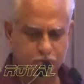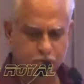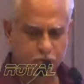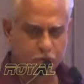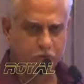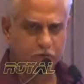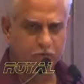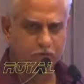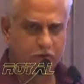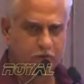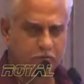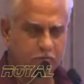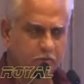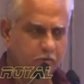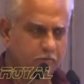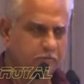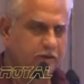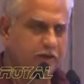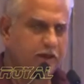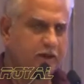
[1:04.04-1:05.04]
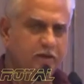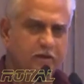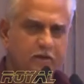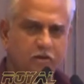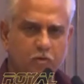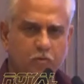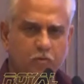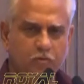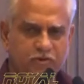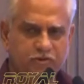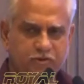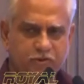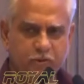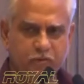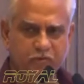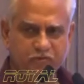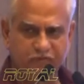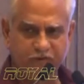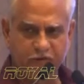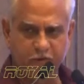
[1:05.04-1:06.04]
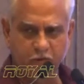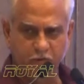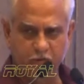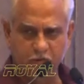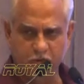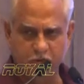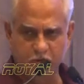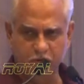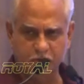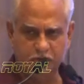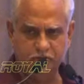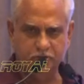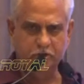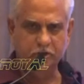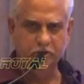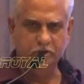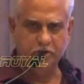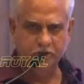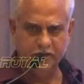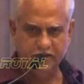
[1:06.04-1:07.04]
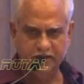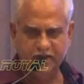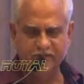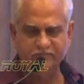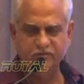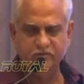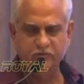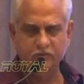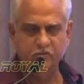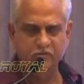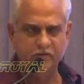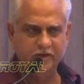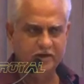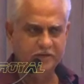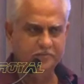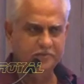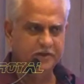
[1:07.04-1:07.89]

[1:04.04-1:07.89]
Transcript: sure, will be handed over to you if they are not, they haven't already